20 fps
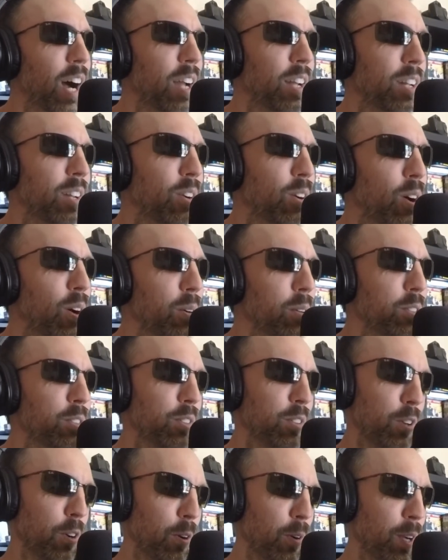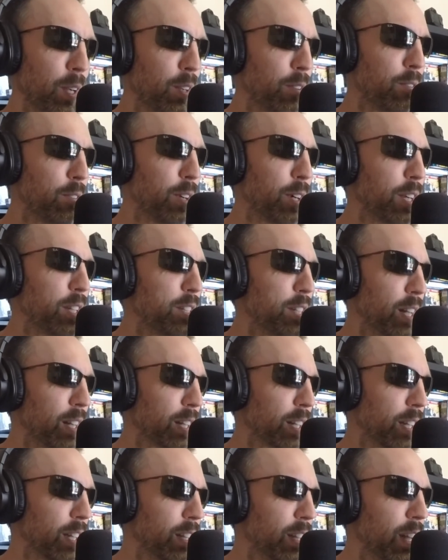You're always towing a very
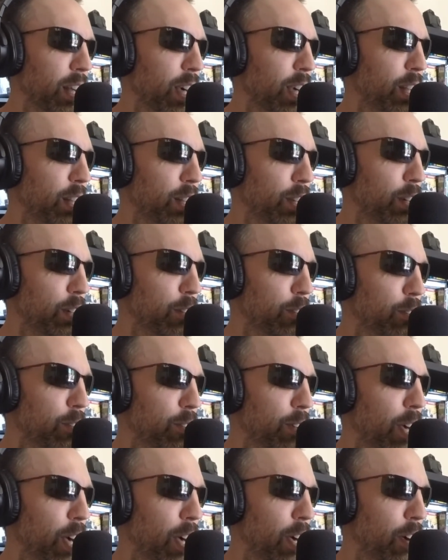delicate line of